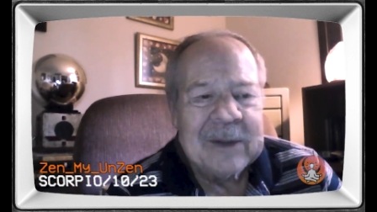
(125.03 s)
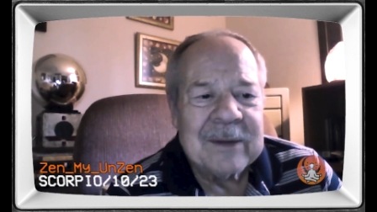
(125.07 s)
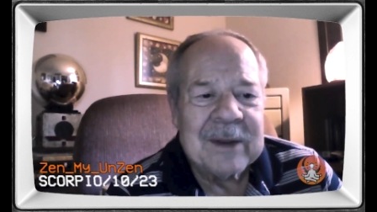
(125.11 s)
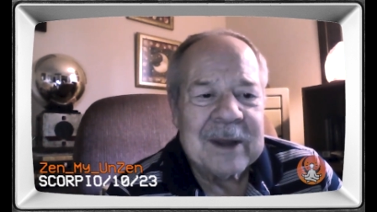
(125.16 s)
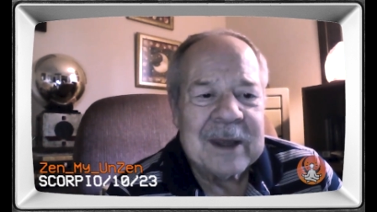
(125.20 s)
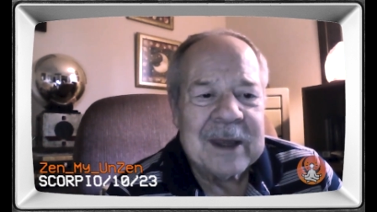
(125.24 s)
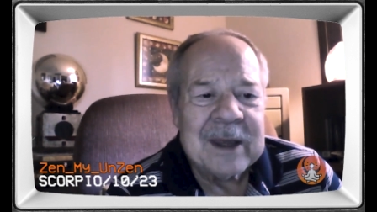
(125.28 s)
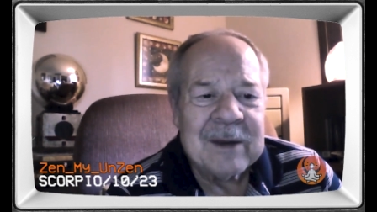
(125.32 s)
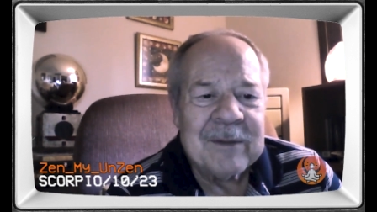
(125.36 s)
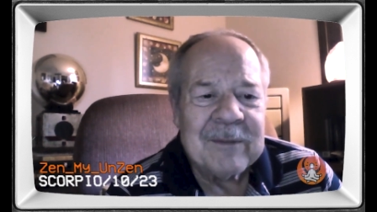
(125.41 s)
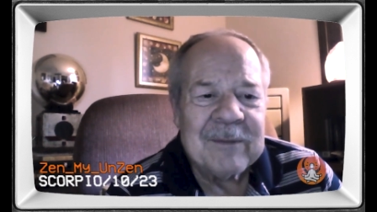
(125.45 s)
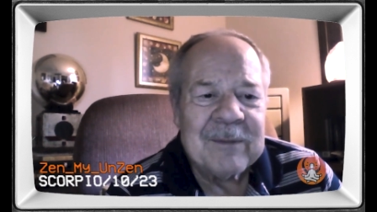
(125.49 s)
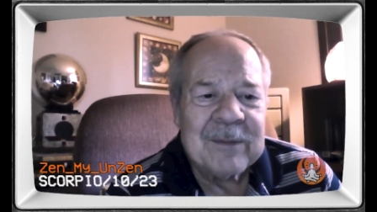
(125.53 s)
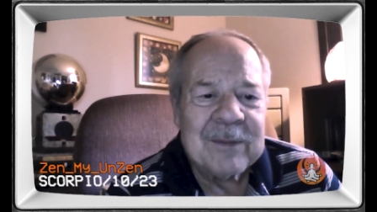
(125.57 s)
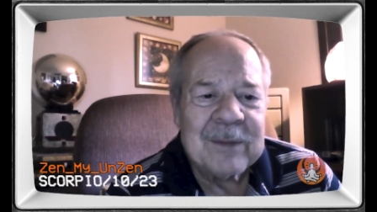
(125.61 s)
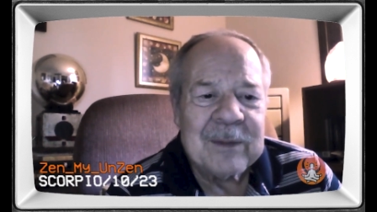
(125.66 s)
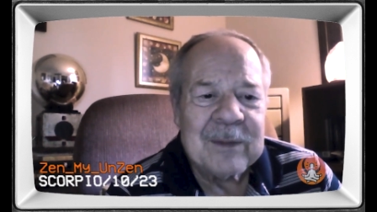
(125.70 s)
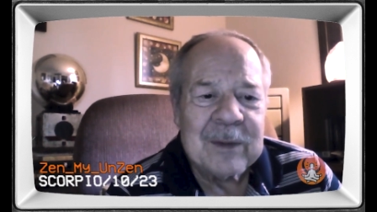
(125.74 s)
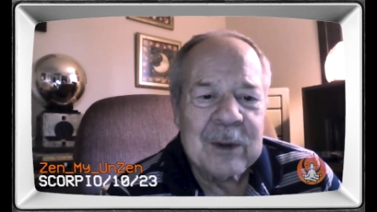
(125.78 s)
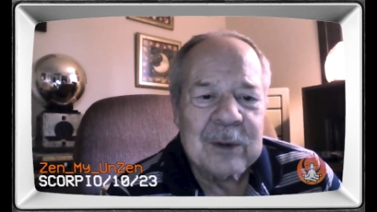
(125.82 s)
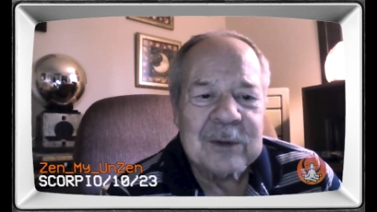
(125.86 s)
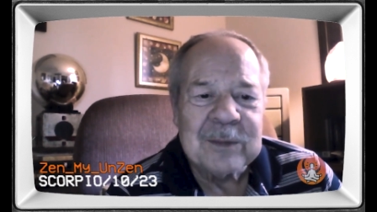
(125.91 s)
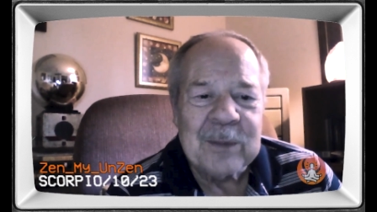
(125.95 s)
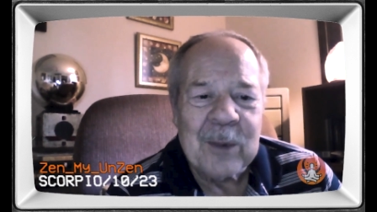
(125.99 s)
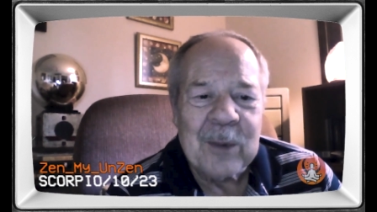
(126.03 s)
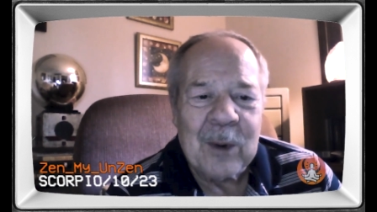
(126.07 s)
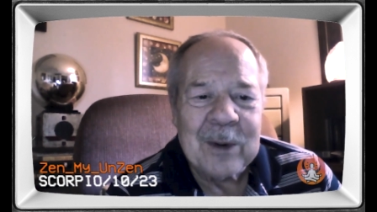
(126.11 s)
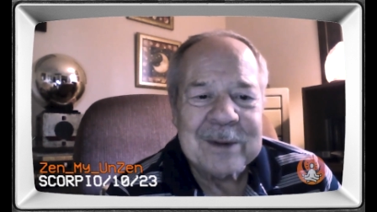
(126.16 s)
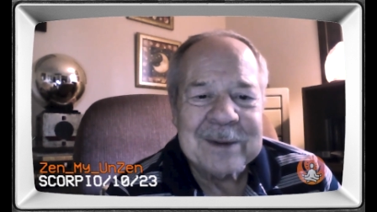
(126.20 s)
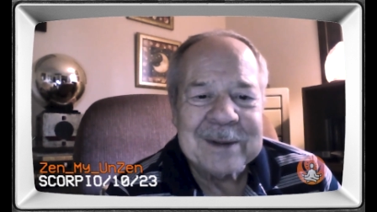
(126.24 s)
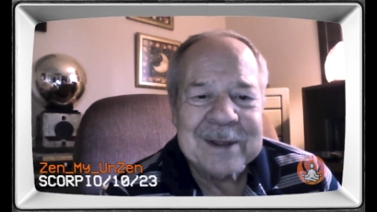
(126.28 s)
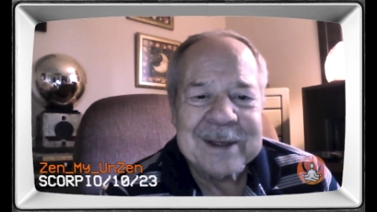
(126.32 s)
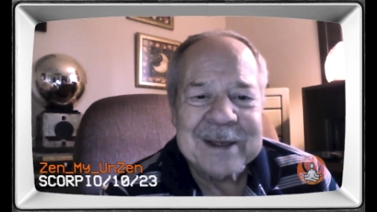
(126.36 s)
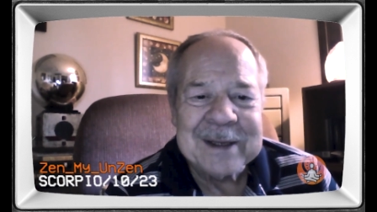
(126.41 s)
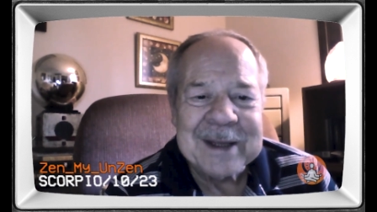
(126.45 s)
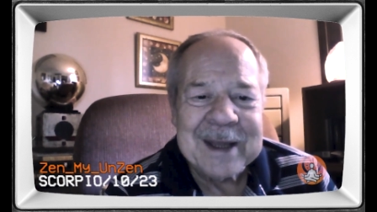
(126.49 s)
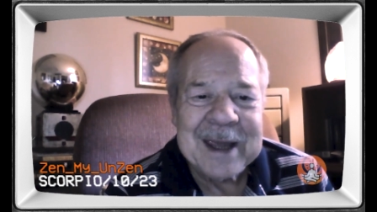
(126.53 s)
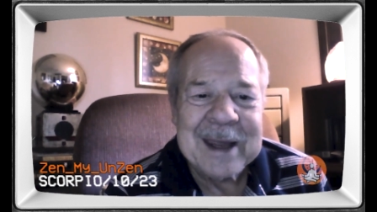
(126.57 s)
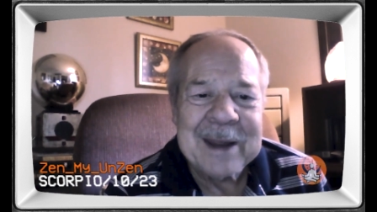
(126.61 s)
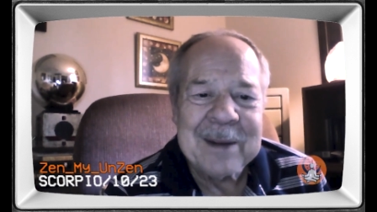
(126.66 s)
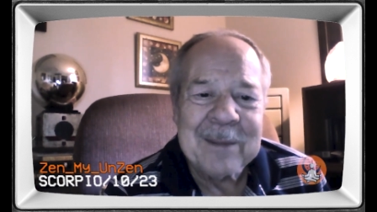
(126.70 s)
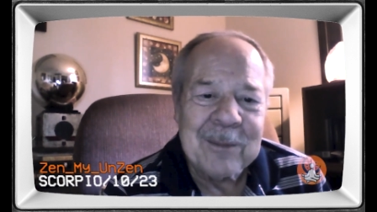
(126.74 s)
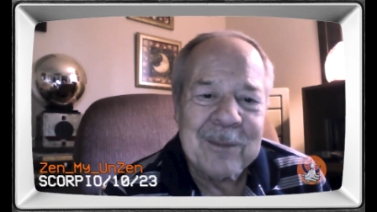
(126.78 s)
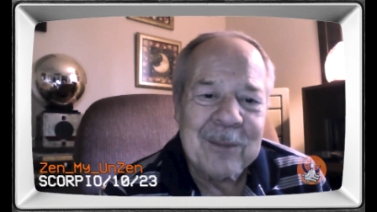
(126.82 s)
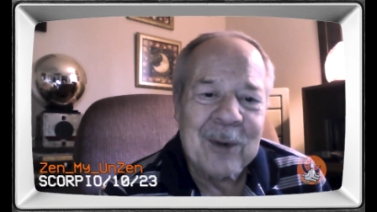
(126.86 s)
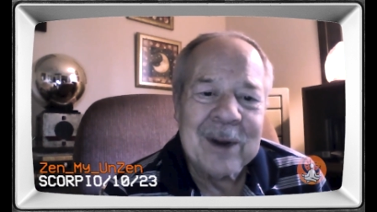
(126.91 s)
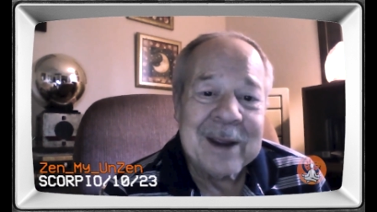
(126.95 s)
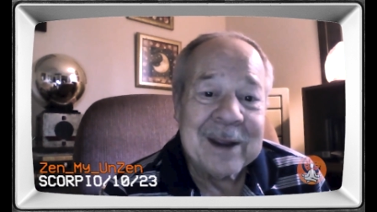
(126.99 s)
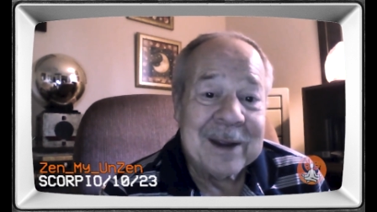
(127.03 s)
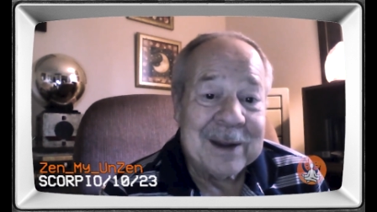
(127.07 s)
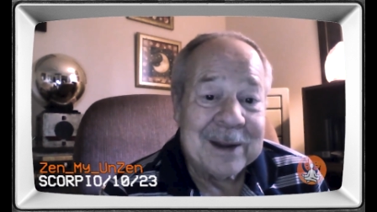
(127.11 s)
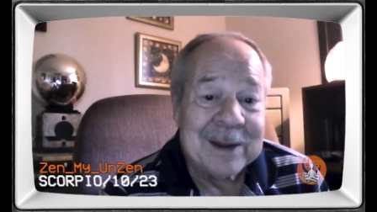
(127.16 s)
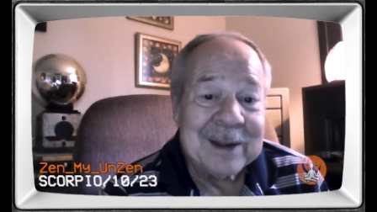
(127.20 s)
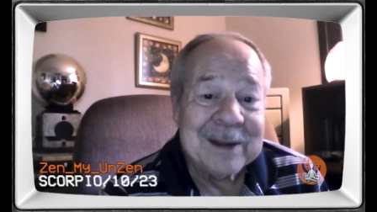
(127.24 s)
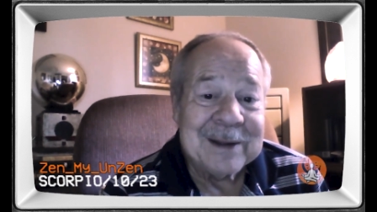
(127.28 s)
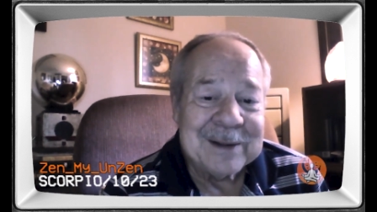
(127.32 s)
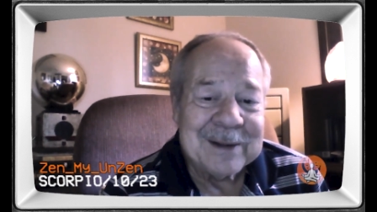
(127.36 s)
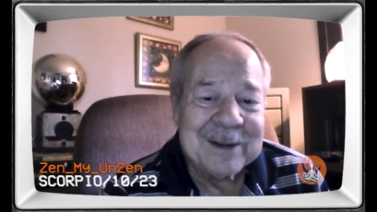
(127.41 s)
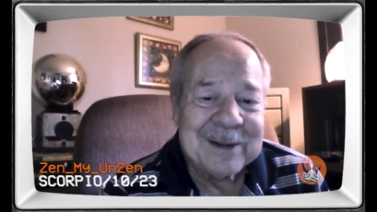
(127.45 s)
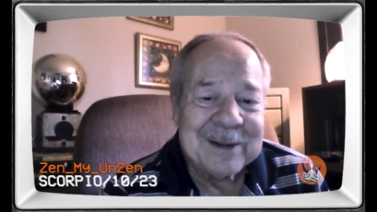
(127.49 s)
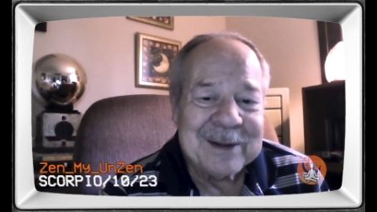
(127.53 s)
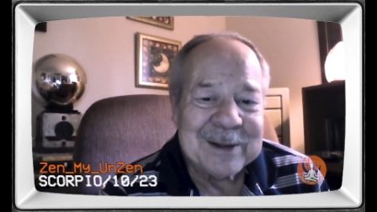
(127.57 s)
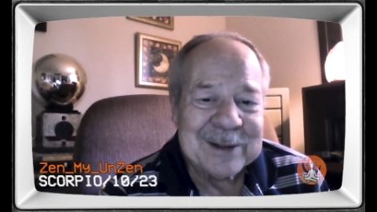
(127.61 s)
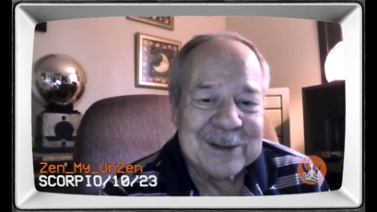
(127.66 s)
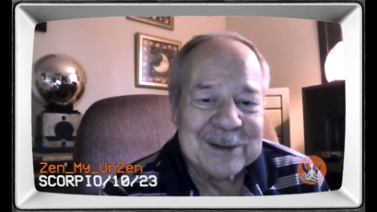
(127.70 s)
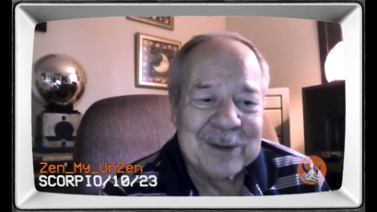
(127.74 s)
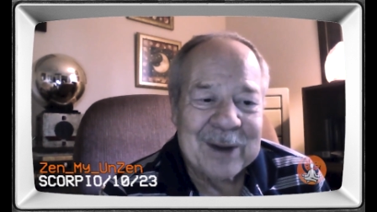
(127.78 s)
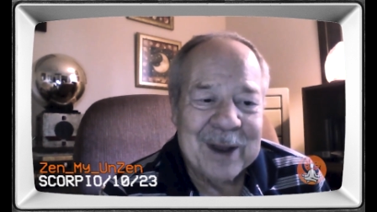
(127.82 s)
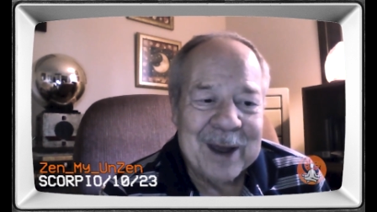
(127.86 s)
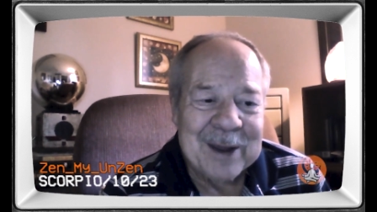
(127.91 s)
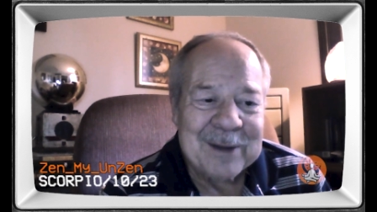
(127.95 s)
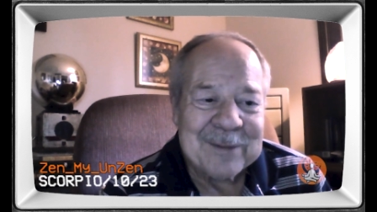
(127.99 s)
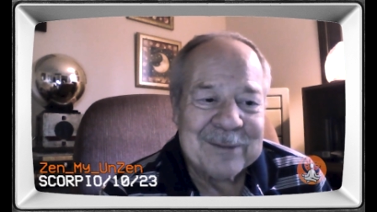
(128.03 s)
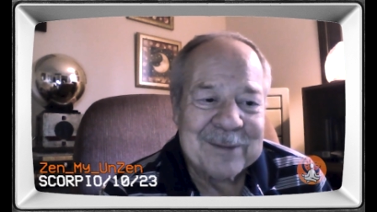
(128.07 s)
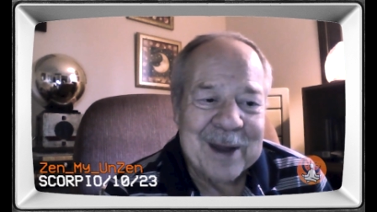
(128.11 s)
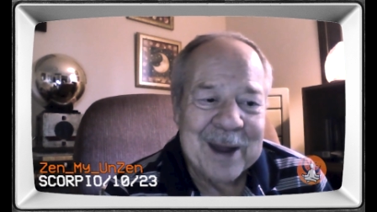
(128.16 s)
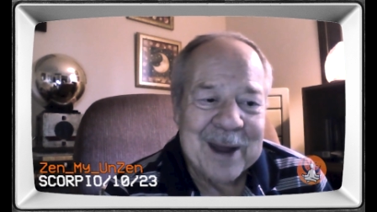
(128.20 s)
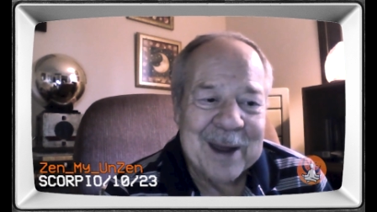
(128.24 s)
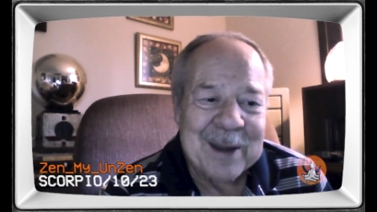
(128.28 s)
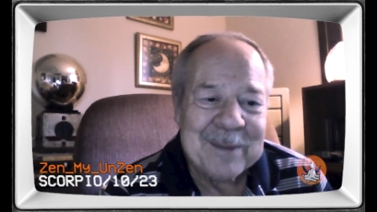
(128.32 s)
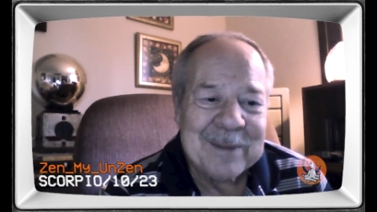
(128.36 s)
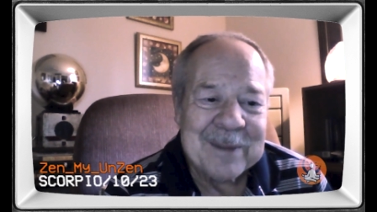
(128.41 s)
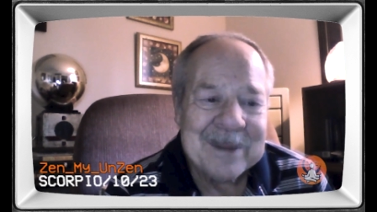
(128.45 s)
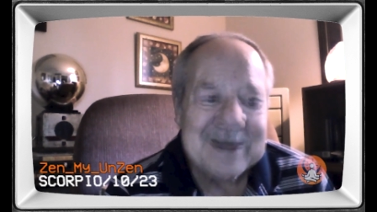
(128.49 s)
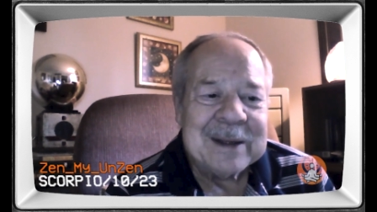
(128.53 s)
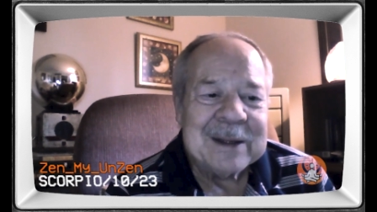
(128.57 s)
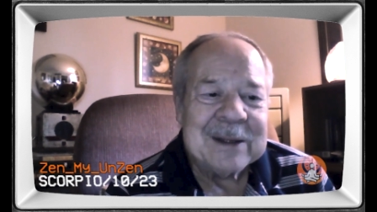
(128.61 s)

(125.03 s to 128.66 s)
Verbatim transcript: The gift those born today bring into this lifetime